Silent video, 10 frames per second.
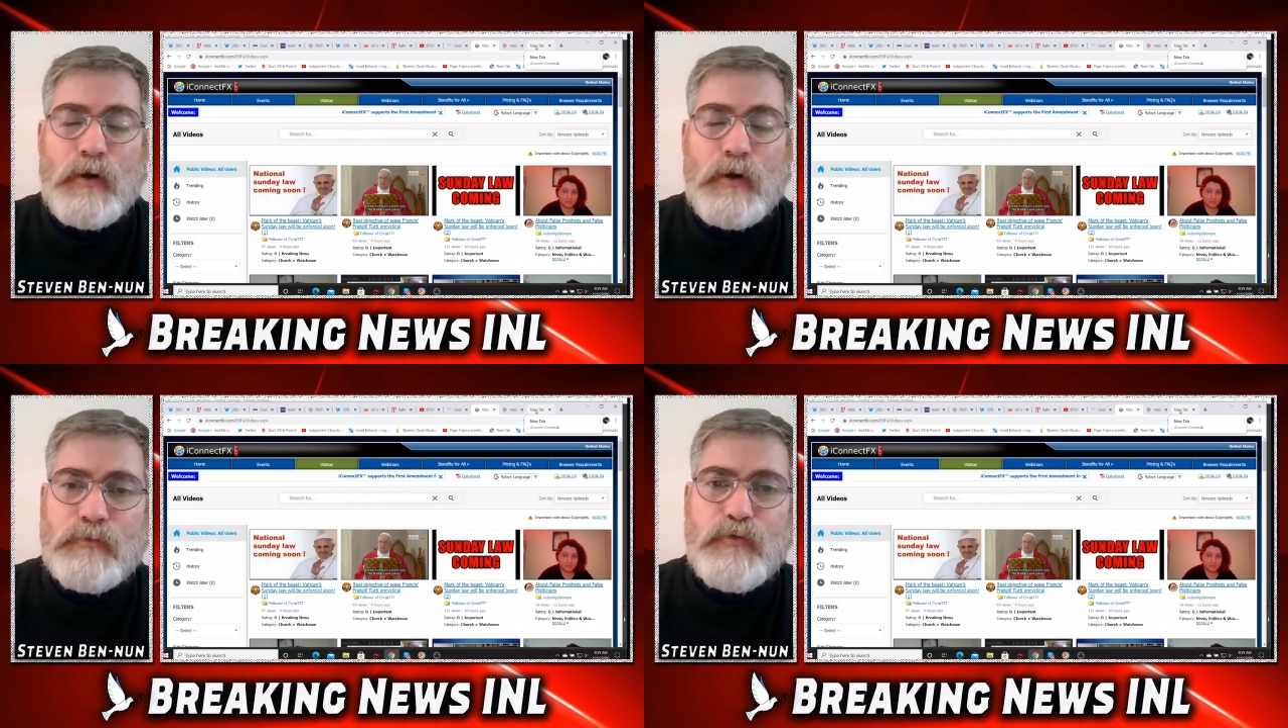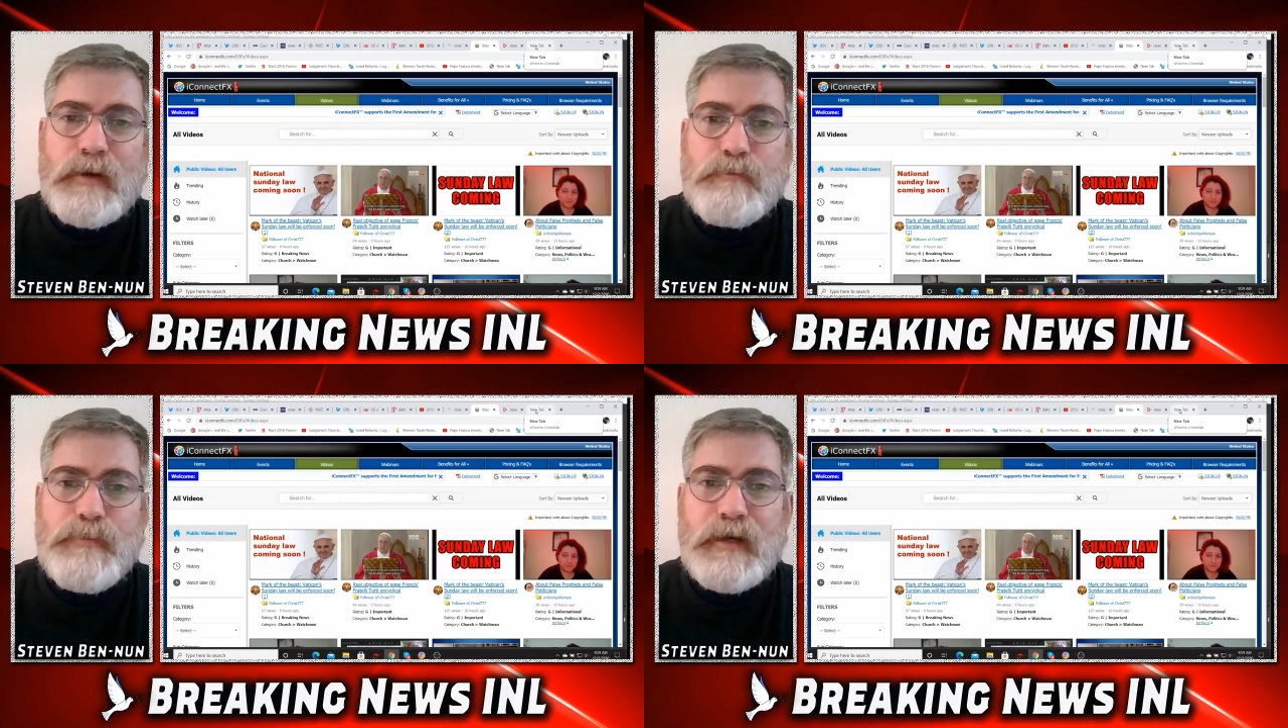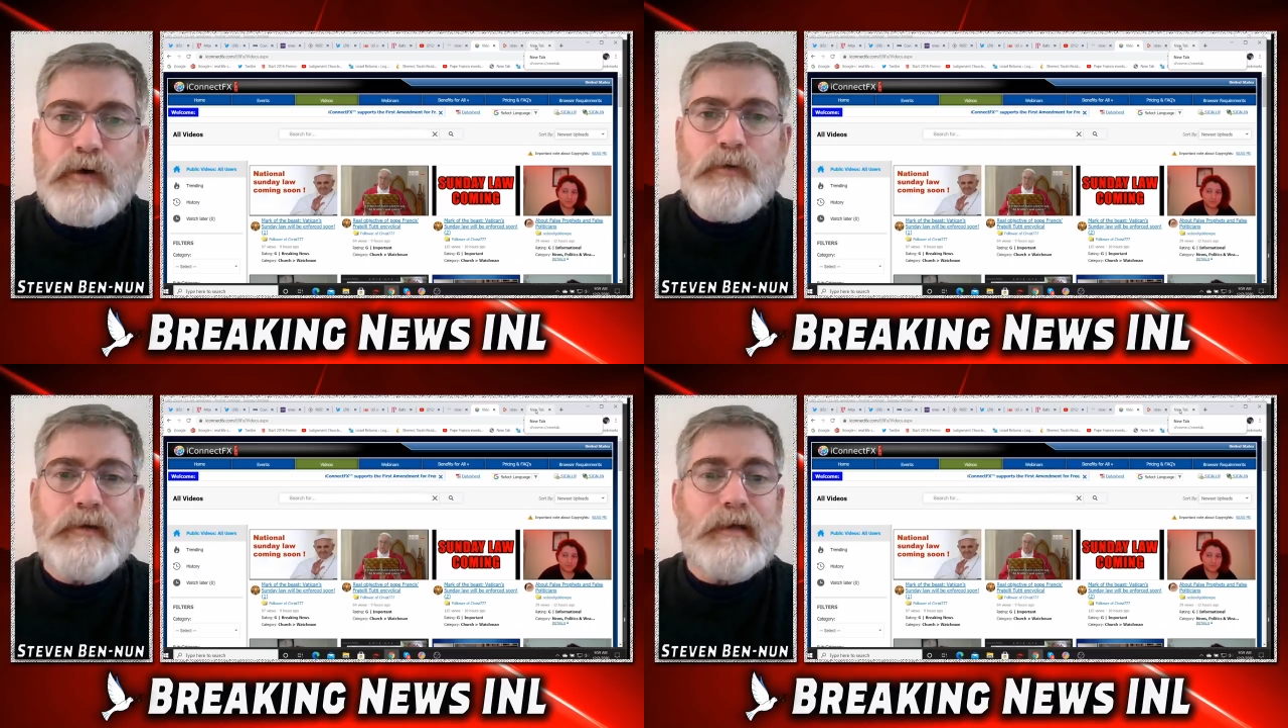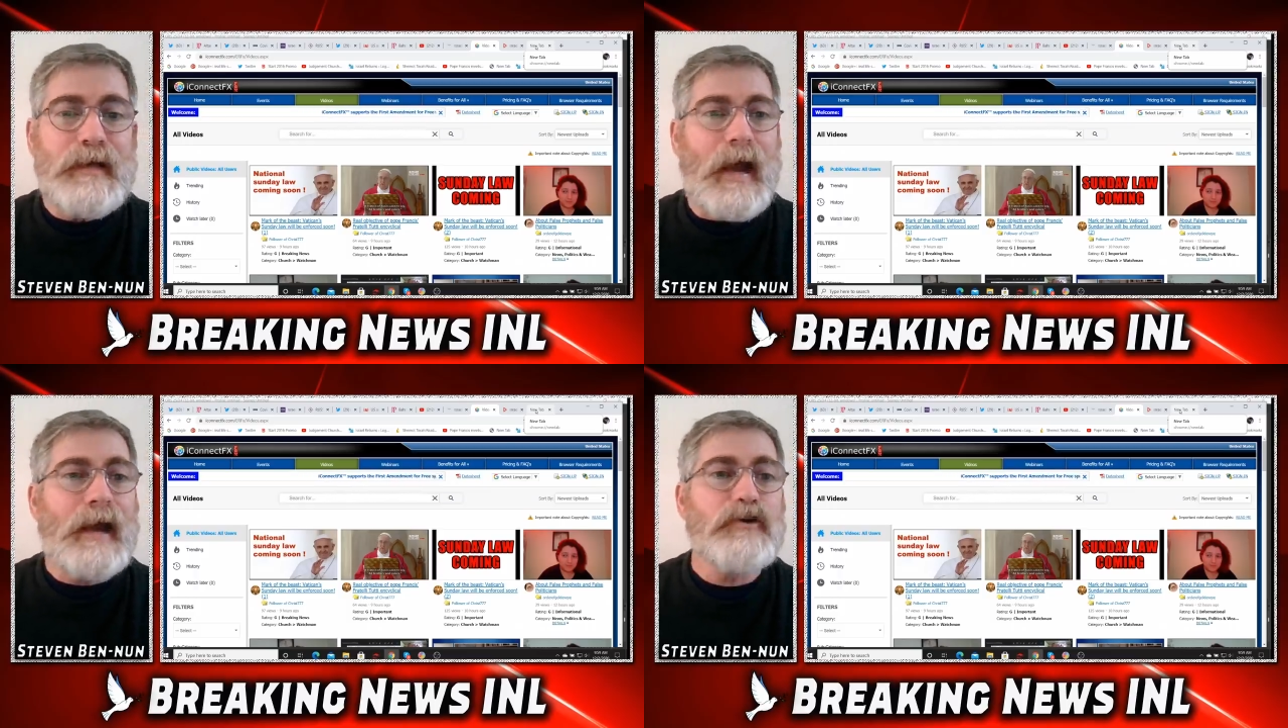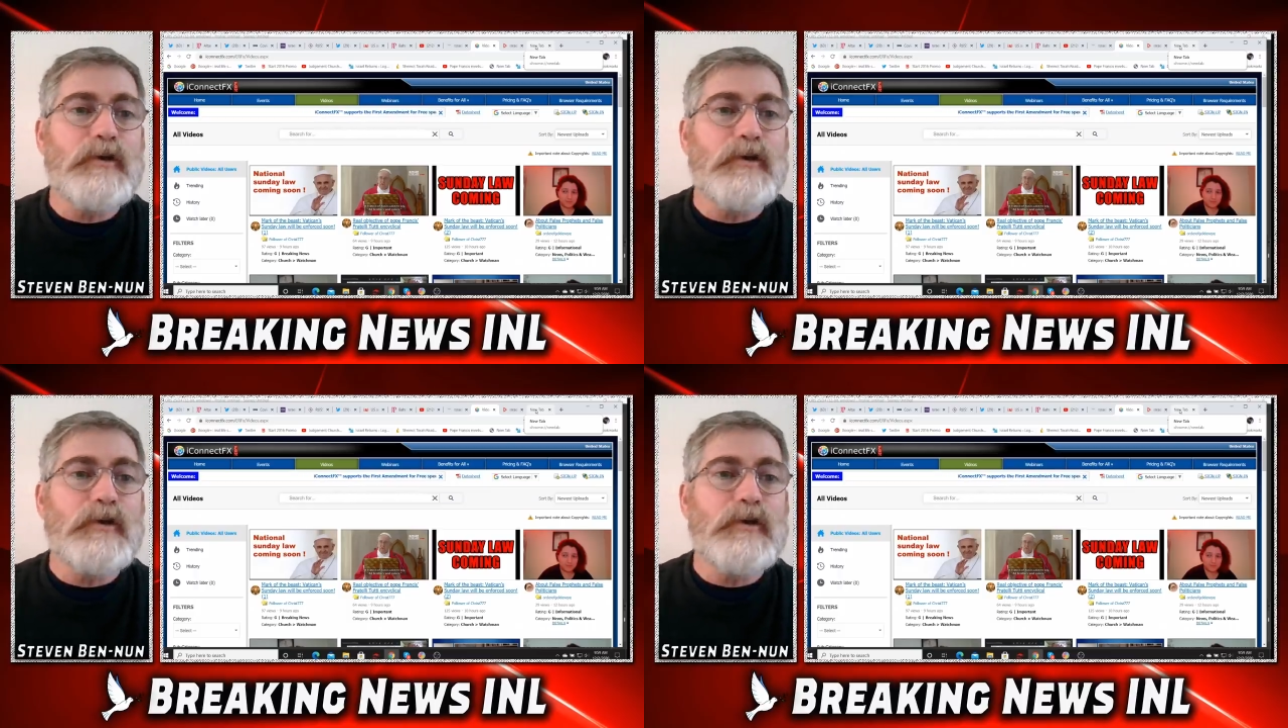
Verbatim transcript: Our good friend Bill, he actually